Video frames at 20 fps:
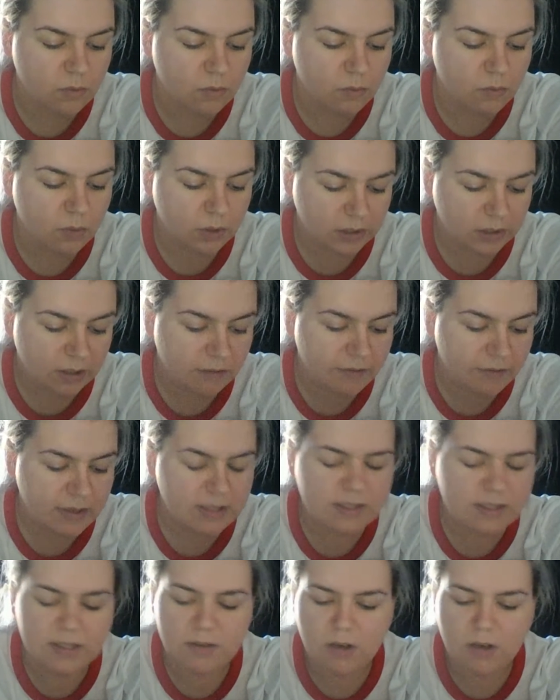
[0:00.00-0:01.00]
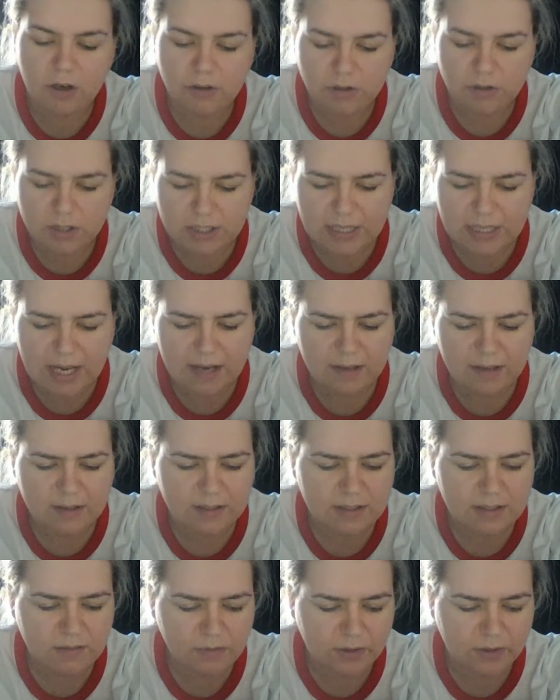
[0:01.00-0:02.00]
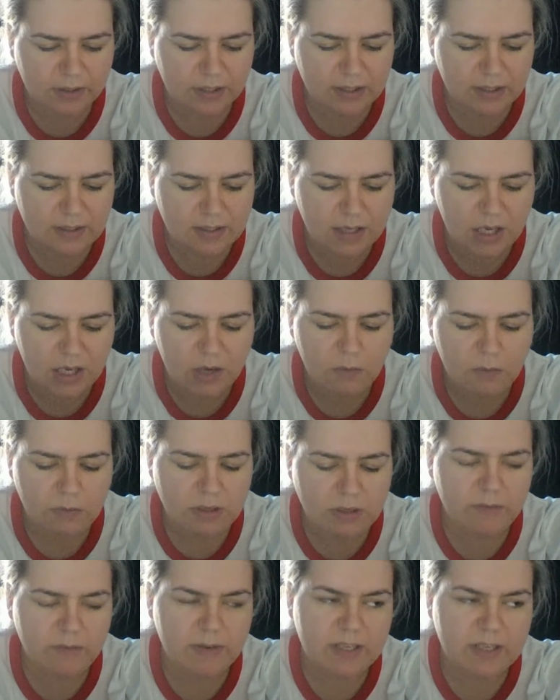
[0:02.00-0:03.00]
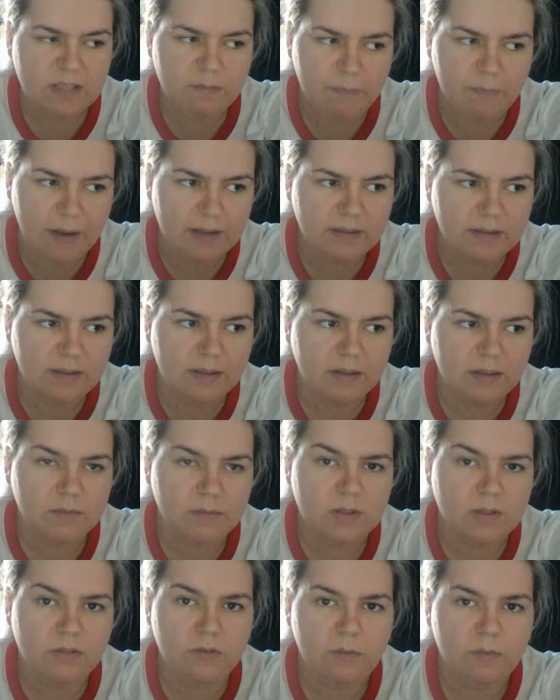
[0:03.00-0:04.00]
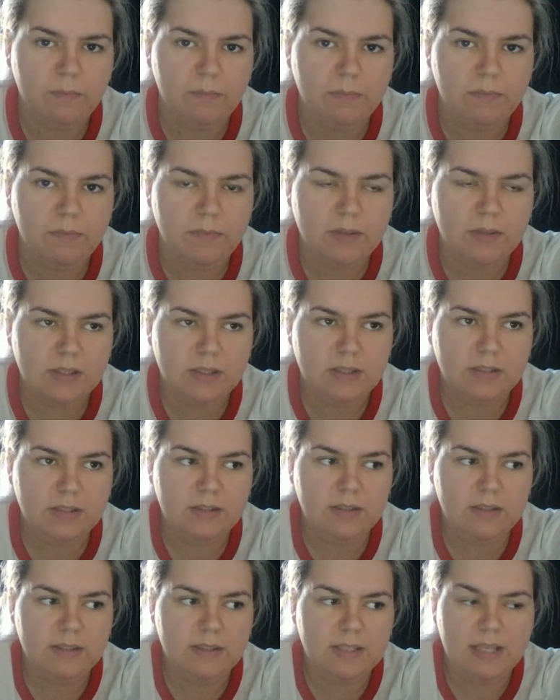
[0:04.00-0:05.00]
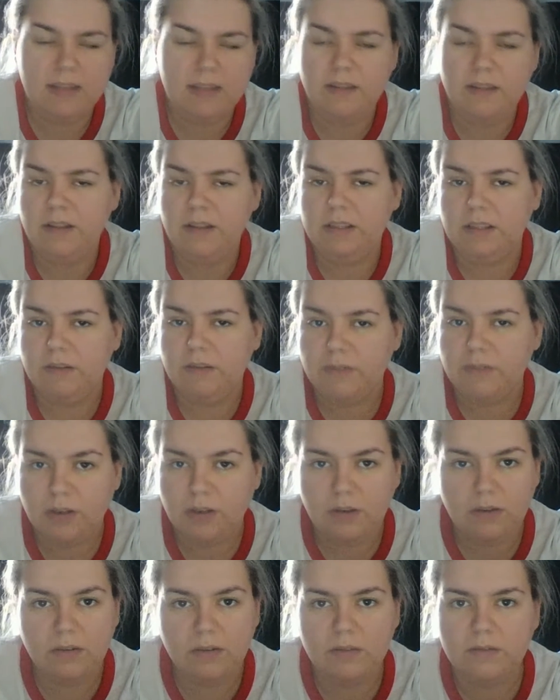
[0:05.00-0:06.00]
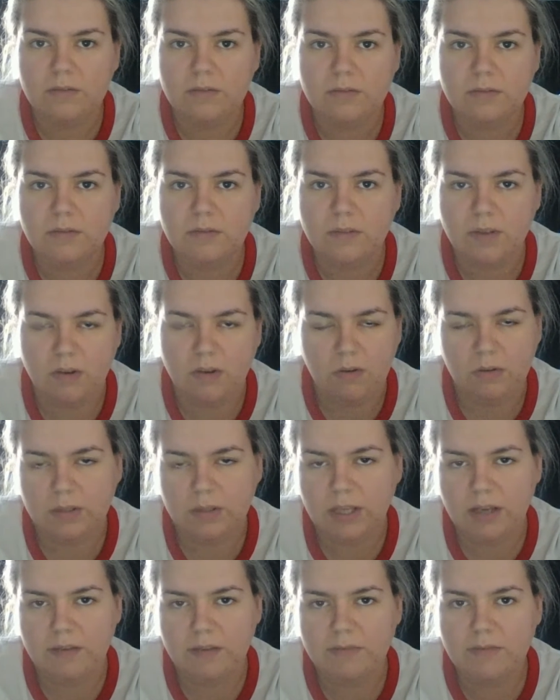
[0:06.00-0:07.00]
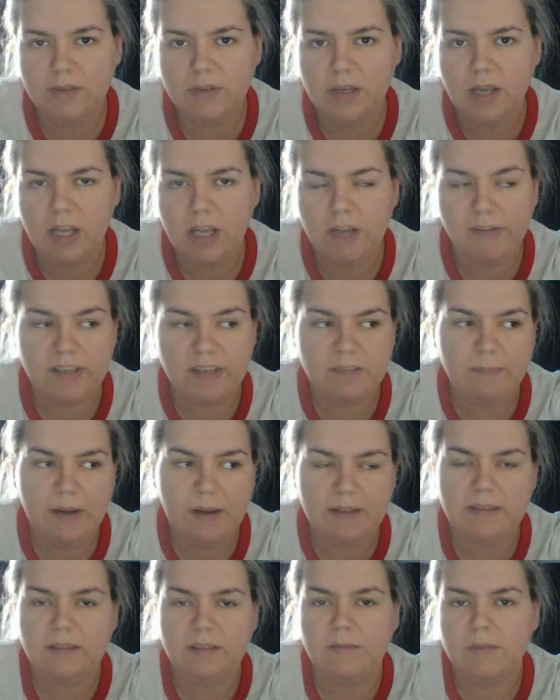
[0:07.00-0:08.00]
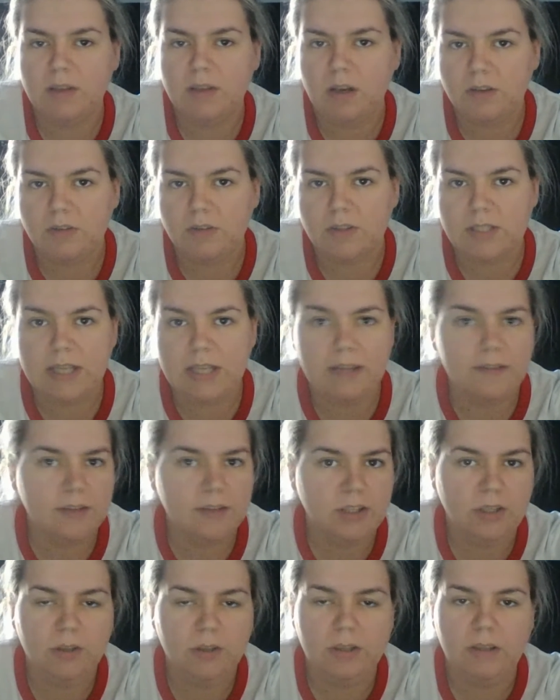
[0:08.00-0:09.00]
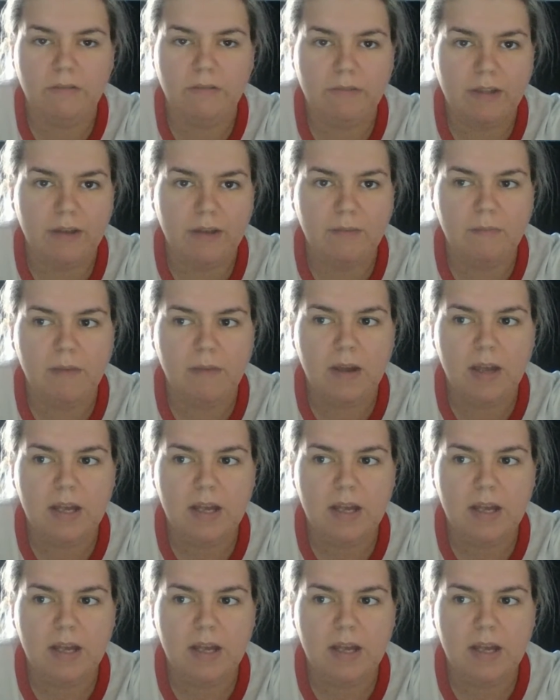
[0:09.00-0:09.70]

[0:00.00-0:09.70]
what love is, they don't understand these feelings, when you've expected them to say that they love you their whole life. You've expected them to understand that you love them.